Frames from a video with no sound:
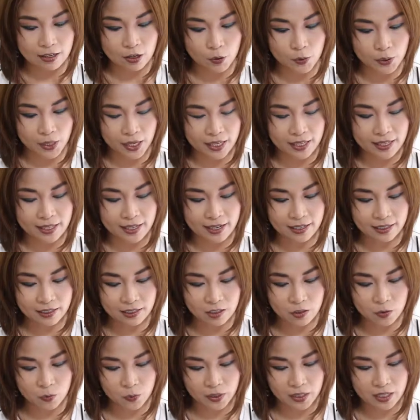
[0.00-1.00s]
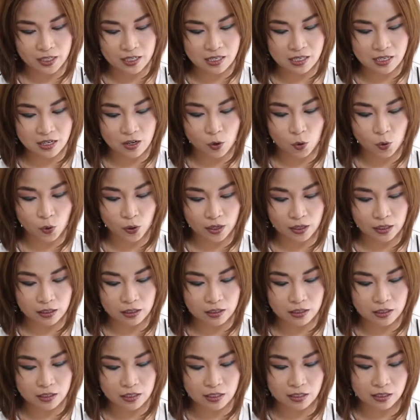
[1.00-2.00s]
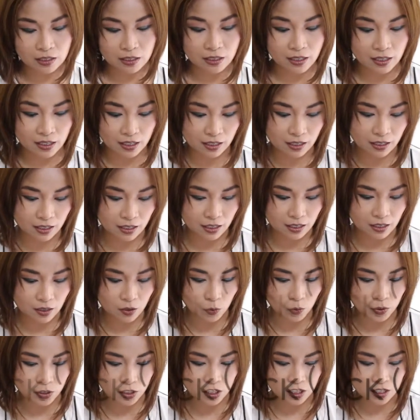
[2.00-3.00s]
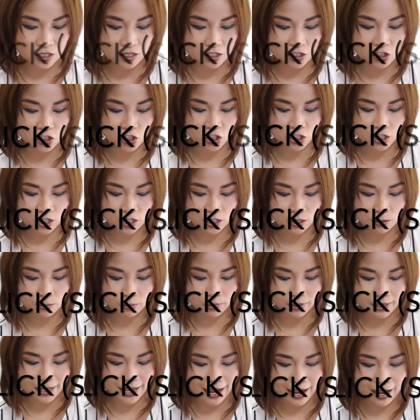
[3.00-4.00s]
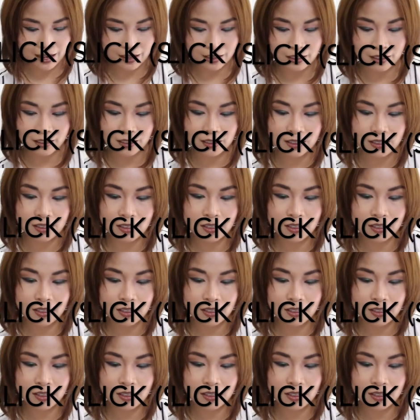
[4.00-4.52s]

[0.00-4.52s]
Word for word: Okay, next one is the Oil Slick, which is a sheer black